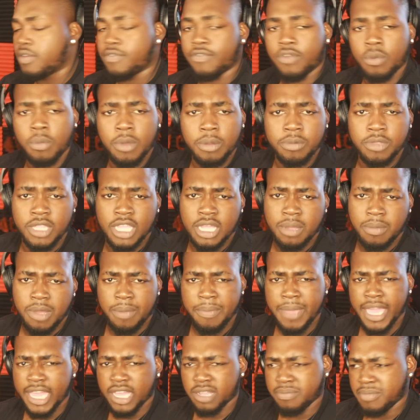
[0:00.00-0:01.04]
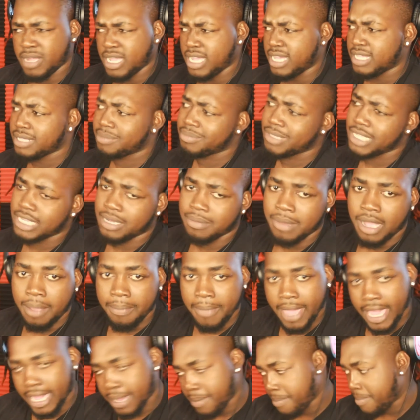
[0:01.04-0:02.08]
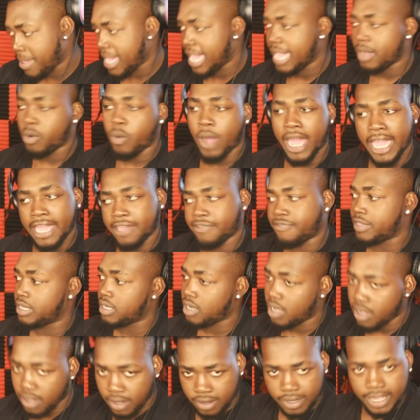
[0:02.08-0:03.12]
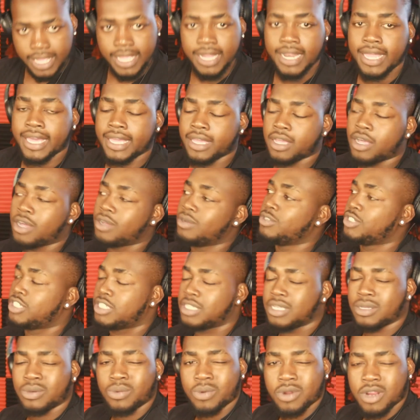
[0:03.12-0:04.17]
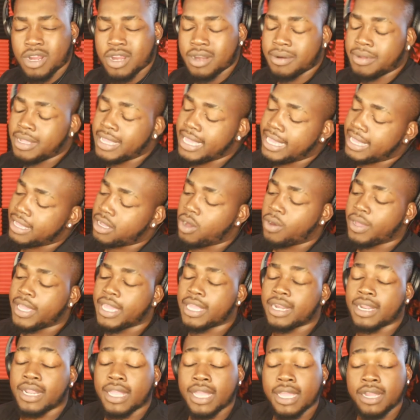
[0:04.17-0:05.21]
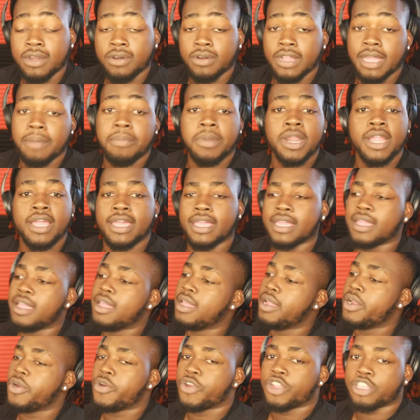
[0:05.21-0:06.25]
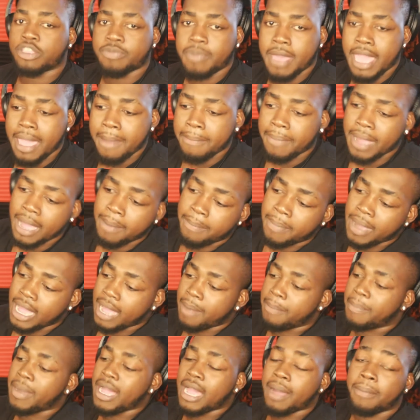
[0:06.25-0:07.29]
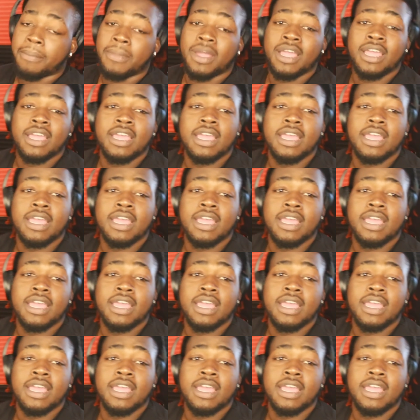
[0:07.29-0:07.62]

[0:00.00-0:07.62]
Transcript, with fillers: feel I'm thinking about making mine. I'm thinking about making bae, wife, you know, all that. Like, oh shit, word. Hey, go ahead and handle that, bro. Hey, respect. Bop, bop, bop.